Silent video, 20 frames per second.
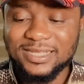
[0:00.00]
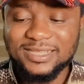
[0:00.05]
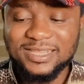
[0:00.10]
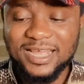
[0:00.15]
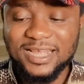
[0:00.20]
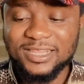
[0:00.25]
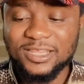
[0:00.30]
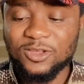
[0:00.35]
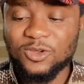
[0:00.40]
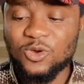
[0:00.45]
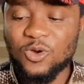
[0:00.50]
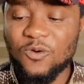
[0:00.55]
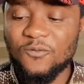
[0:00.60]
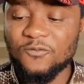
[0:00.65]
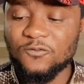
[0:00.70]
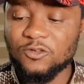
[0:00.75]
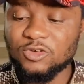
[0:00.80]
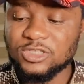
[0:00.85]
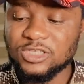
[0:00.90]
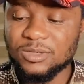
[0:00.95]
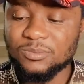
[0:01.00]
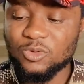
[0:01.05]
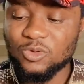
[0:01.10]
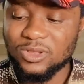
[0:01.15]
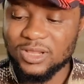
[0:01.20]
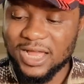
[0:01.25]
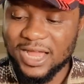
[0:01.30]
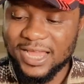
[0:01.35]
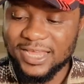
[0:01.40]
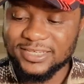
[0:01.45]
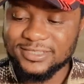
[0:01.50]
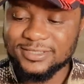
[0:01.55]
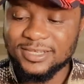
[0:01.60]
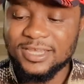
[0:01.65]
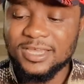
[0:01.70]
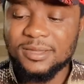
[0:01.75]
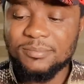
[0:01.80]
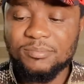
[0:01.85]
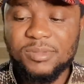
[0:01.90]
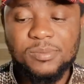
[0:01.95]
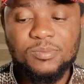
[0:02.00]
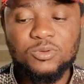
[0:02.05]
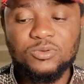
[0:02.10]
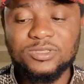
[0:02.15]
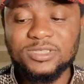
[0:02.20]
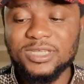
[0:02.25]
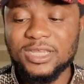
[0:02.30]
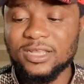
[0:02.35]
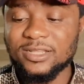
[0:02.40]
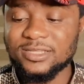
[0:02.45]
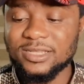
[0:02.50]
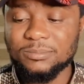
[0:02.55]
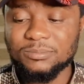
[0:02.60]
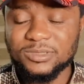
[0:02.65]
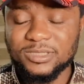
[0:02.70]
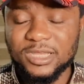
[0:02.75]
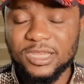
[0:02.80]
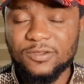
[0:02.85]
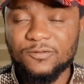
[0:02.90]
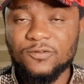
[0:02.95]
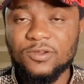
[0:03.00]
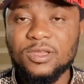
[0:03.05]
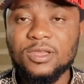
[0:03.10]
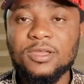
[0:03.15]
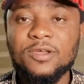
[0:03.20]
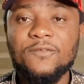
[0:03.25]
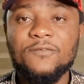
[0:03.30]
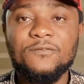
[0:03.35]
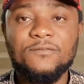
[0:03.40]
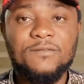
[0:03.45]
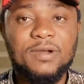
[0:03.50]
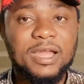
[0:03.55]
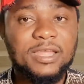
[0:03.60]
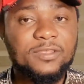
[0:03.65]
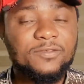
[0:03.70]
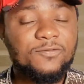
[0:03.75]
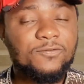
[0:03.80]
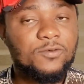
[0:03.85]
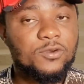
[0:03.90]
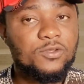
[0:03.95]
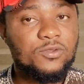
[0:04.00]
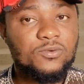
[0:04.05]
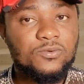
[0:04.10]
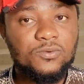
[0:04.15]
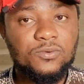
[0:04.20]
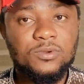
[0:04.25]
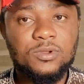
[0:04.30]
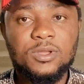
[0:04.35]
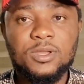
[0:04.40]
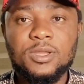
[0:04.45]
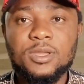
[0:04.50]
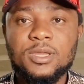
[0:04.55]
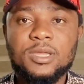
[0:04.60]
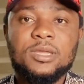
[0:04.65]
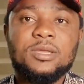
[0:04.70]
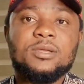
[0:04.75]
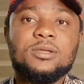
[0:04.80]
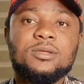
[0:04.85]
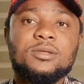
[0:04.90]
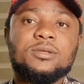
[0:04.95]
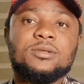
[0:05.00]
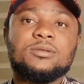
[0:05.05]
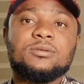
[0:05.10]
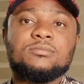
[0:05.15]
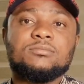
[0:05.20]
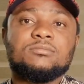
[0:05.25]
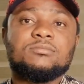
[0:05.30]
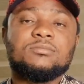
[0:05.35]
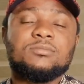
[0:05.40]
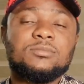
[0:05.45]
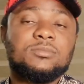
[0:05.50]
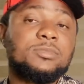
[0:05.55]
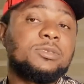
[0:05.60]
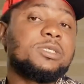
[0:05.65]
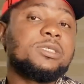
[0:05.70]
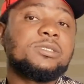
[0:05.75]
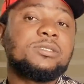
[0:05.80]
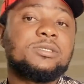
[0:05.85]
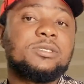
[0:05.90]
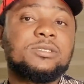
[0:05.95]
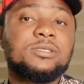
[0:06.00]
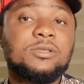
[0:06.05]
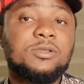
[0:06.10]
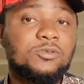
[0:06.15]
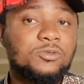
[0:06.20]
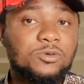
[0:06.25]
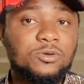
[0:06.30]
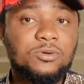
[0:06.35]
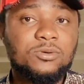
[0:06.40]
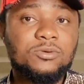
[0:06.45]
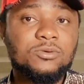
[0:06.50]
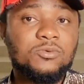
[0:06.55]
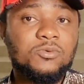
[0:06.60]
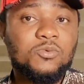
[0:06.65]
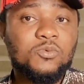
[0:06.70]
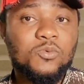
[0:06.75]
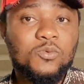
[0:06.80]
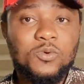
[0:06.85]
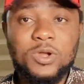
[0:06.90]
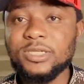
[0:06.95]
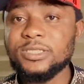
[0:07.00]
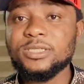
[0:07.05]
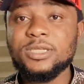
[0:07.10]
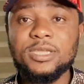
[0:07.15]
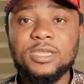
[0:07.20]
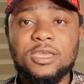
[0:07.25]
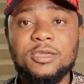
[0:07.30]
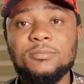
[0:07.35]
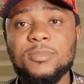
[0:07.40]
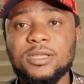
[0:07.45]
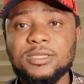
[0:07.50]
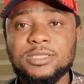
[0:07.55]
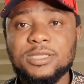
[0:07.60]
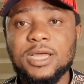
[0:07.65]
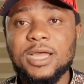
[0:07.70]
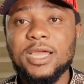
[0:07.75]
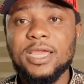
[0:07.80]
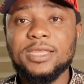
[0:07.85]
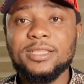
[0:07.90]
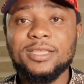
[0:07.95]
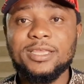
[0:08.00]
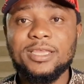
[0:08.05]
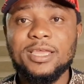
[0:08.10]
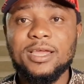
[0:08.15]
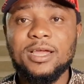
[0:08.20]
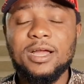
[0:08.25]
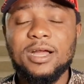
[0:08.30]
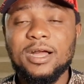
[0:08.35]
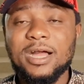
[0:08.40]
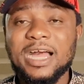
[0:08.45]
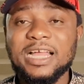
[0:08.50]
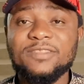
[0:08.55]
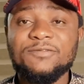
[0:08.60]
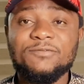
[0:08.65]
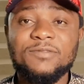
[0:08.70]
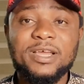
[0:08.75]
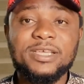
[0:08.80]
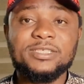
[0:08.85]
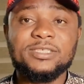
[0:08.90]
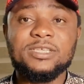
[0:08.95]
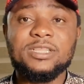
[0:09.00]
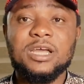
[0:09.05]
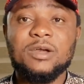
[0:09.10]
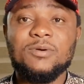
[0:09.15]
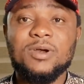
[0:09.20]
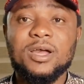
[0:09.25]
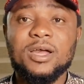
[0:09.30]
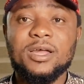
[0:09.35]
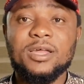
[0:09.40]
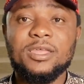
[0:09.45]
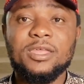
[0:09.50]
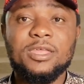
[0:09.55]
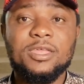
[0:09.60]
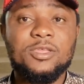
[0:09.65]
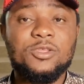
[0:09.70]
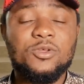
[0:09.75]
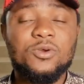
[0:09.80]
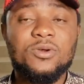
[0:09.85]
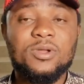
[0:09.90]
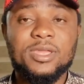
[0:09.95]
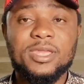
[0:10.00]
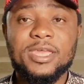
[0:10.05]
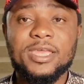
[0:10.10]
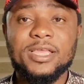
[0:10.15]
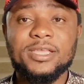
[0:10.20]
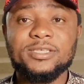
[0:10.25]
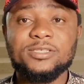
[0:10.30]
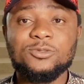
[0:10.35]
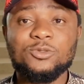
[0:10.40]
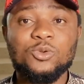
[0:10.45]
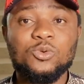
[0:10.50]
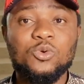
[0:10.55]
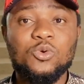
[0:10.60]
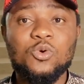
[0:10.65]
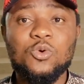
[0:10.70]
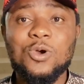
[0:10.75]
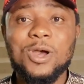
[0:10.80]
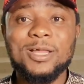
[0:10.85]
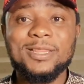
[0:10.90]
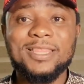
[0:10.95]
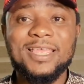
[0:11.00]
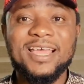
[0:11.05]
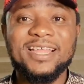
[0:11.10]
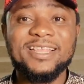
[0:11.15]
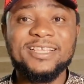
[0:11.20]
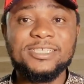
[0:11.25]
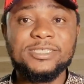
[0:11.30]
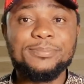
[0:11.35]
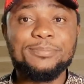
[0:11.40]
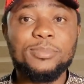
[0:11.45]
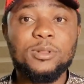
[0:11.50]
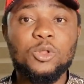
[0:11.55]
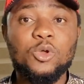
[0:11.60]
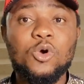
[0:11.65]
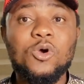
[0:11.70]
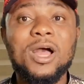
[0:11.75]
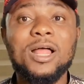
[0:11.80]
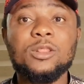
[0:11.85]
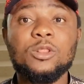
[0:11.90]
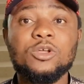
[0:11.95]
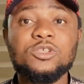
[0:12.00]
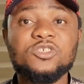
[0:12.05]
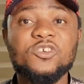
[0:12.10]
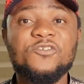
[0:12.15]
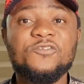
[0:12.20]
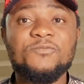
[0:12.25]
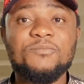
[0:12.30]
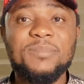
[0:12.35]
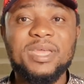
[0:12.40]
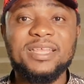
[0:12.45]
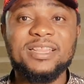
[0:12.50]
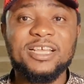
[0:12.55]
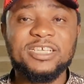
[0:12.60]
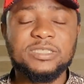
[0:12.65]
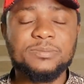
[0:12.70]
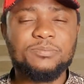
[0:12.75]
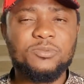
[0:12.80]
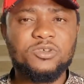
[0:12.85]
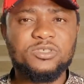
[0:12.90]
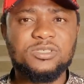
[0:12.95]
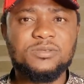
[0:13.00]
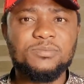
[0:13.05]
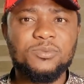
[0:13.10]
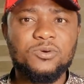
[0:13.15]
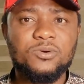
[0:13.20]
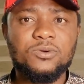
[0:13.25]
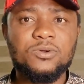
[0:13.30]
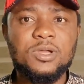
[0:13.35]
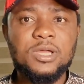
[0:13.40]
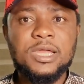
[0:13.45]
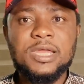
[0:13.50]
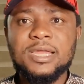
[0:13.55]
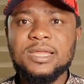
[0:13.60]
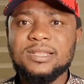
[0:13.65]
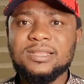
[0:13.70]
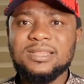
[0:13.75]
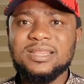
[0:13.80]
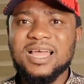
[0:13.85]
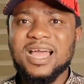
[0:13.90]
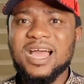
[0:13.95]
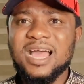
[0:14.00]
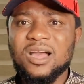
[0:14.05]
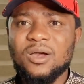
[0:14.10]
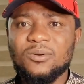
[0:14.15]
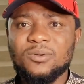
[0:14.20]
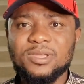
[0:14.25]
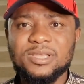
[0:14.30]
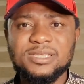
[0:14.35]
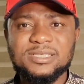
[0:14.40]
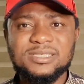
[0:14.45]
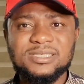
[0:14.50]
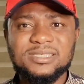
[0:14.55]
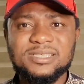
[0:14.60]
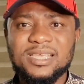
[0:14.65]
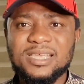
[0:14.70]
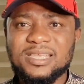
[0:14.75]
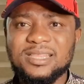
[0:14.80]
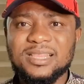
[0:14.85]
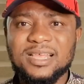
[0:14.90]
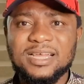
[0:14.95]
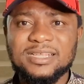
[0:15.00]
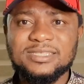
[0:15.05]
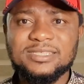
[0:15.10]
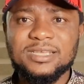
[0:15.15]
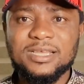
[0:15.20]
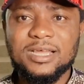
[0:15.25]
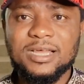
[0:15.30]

than the comfortable lies people tell themselves. Fight for you. This, you know, when she came outside advising our young girls to go out there and explore a lot of men as possible, now is saying that